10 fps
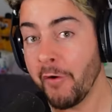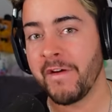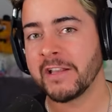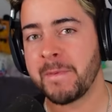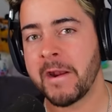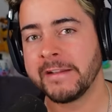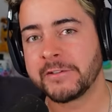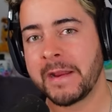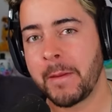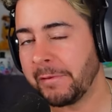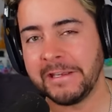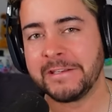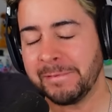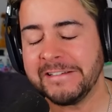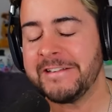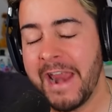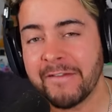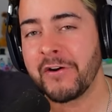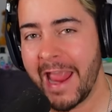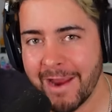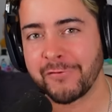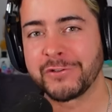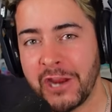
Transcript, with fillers: Oh, Fazbear Entertainment, please, please never ever